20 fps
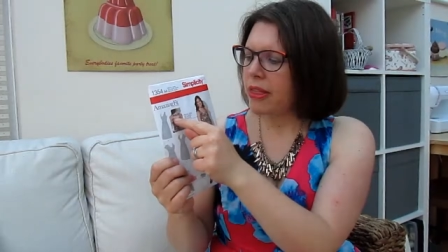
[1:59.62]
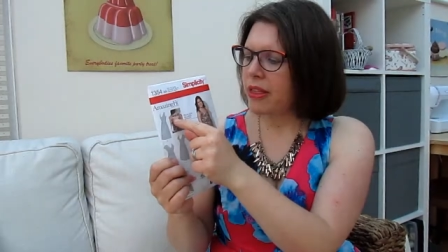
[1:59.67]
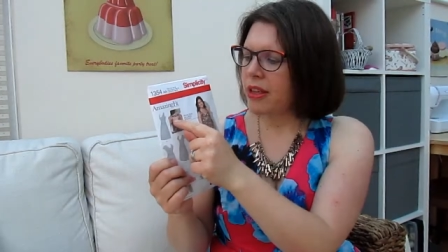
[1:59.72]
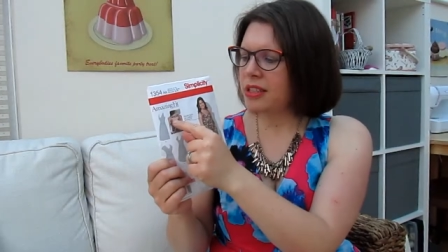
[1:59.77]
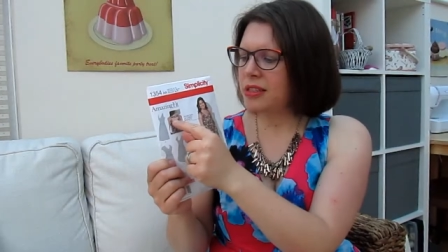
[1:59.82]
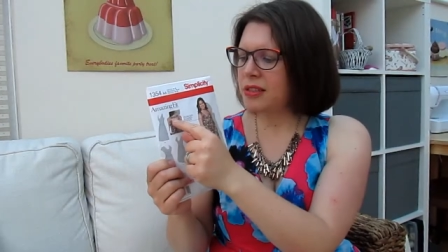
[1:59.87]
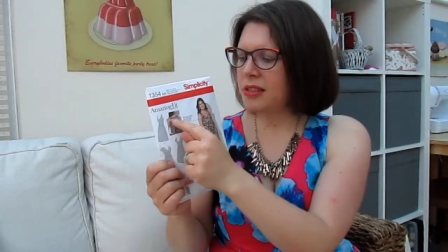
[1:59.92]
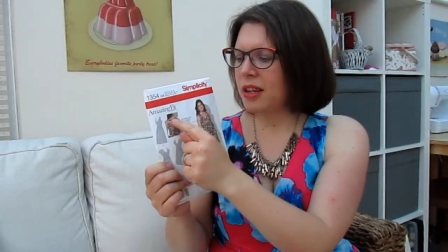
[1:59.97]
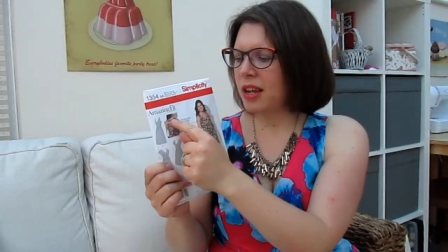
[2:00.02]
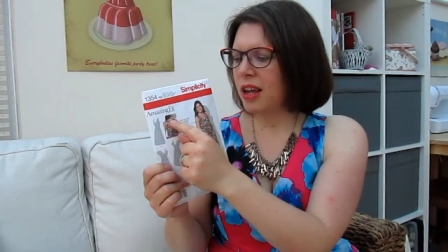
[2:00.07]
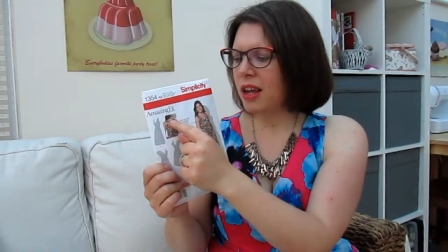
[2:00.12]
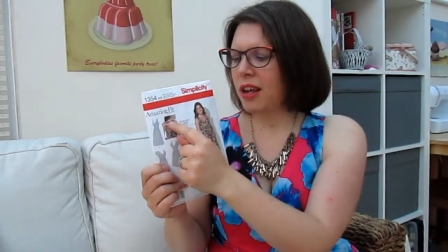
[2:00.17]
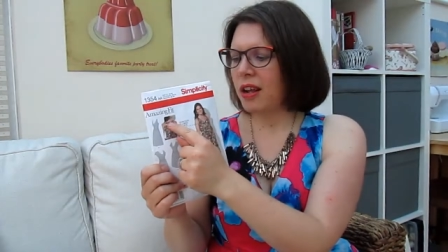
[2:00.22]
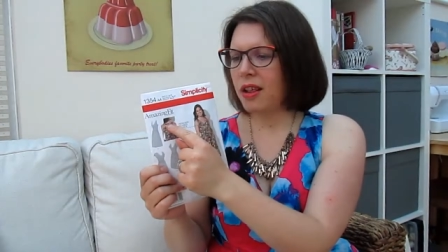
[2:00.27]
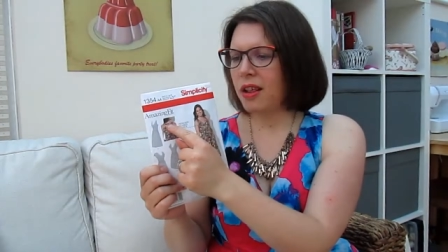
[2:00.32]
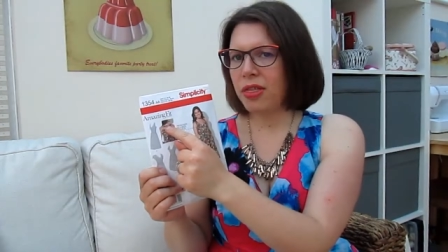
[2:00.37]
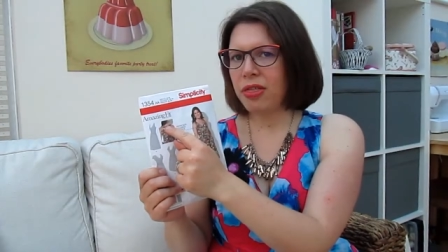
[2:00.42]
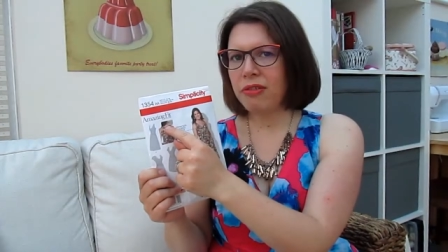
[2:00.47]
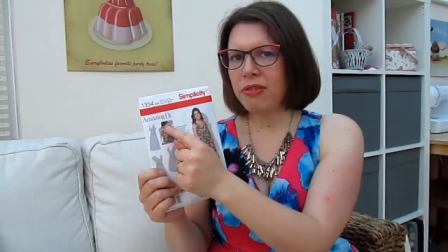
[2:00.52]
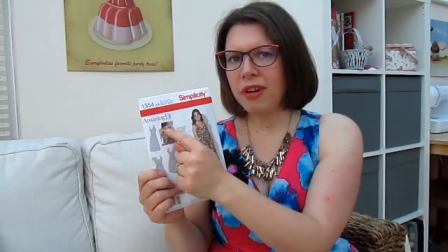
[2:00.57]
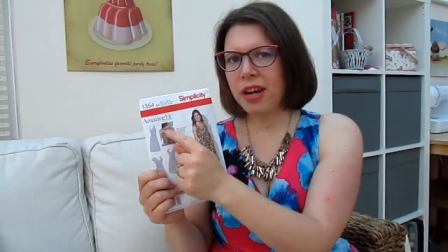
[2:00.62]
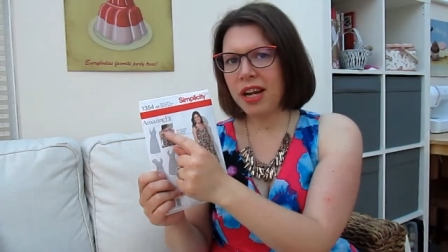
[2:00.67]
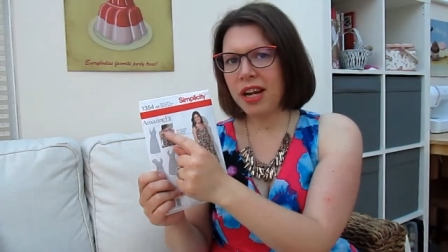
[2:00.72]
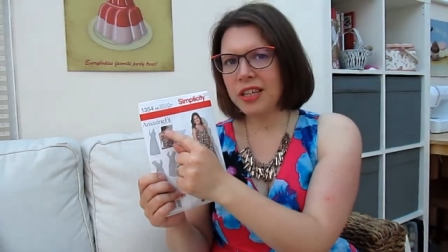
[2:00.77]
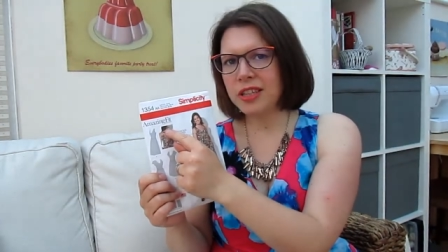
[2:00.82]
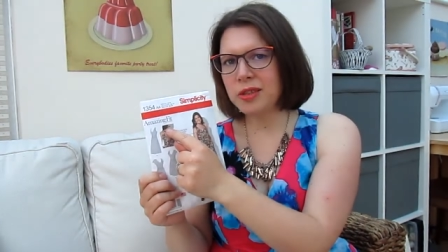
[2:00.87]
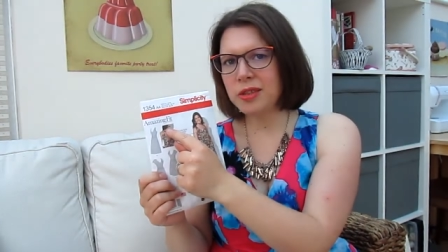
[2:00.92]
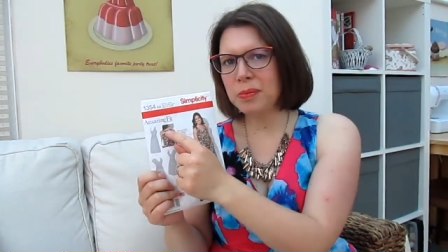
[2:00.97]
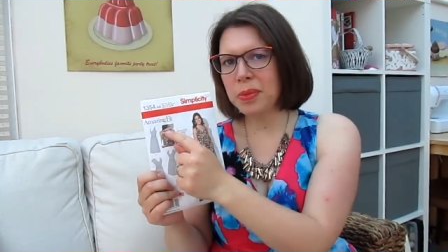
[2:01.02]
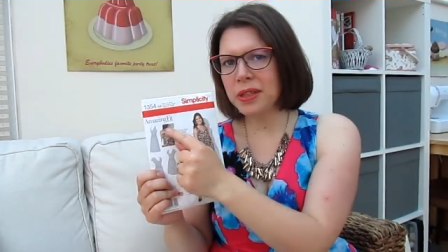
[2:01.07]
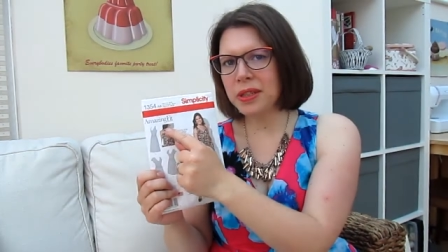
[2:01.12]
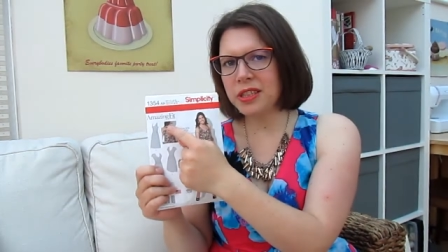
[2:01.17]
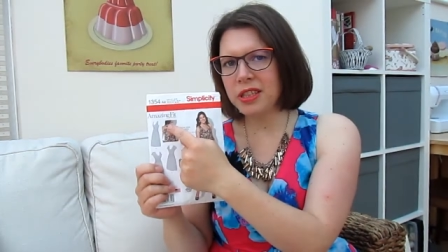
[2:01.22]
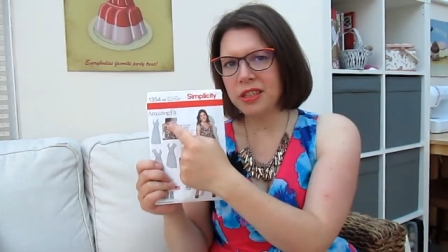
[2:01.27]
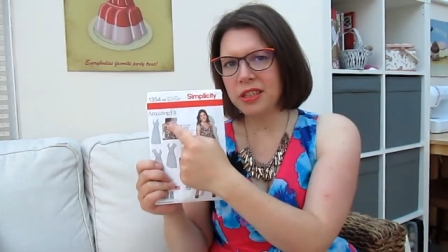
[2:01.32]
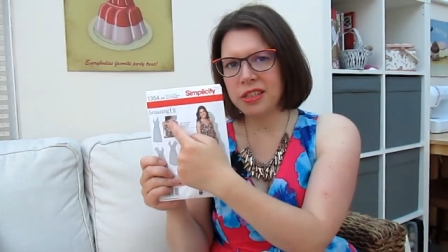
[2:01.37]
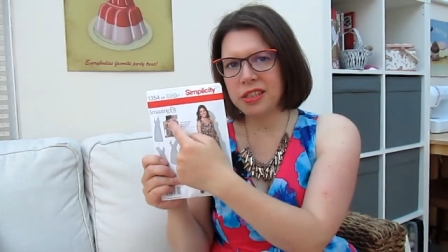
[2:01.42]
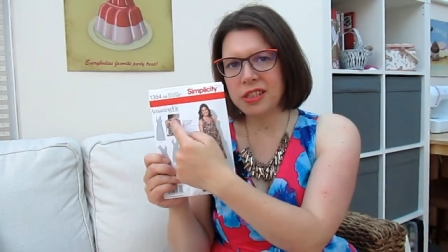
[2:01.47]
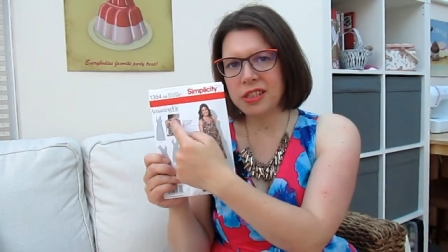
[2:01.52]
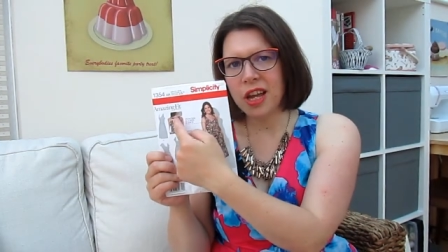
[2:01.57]
There's three little
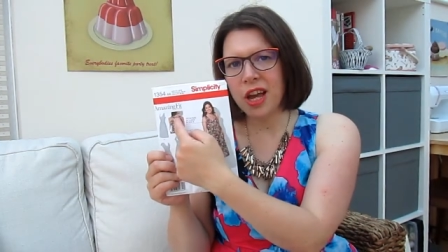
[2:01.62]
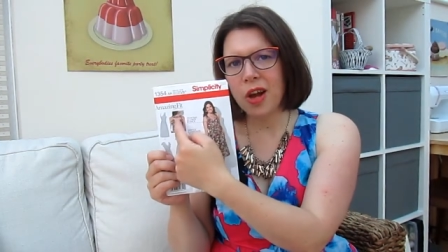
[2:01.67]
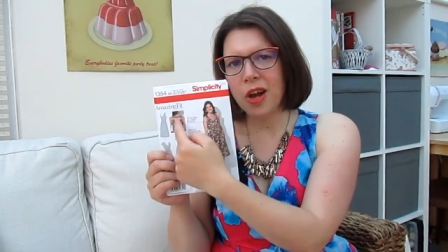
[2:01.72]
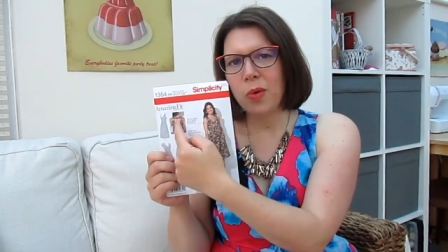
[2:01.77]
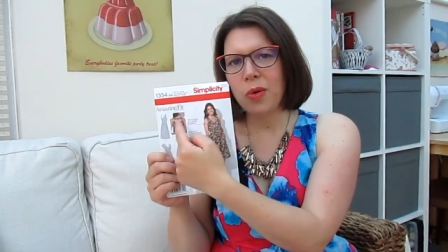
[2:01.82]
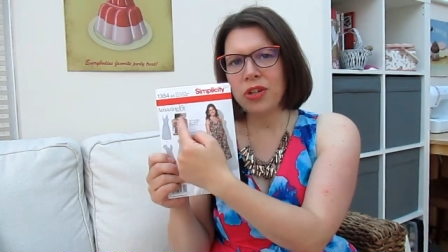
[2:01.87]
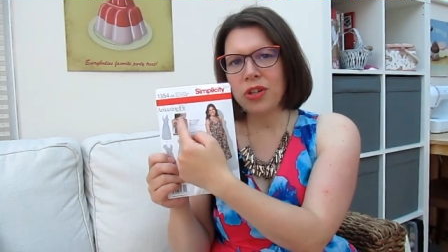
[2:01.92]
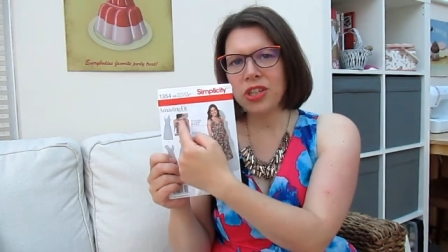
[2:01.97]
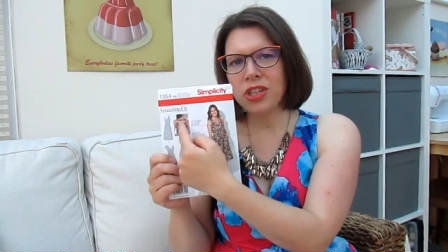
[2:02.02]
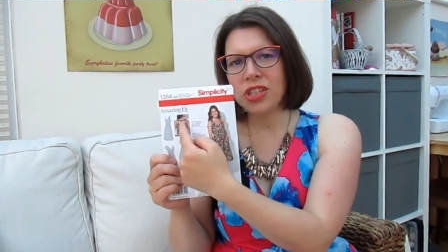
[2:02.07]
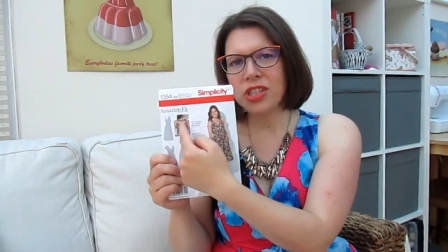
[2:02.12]
buttons which